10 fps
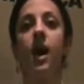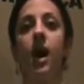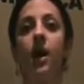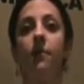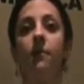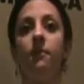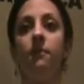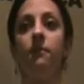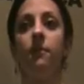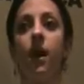I
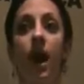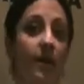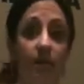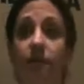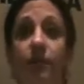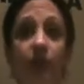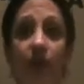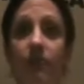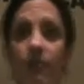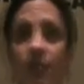can figure
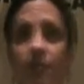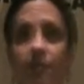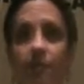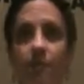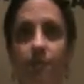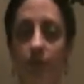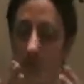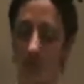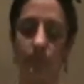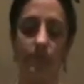out a solution. You
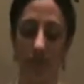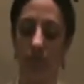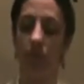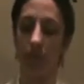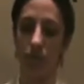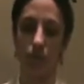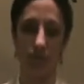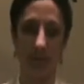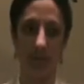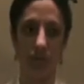know, especially the age group
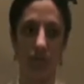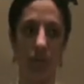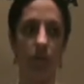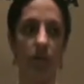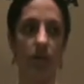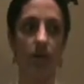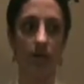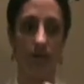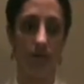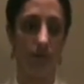I teach in,
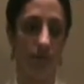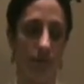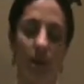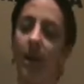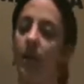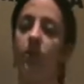for 8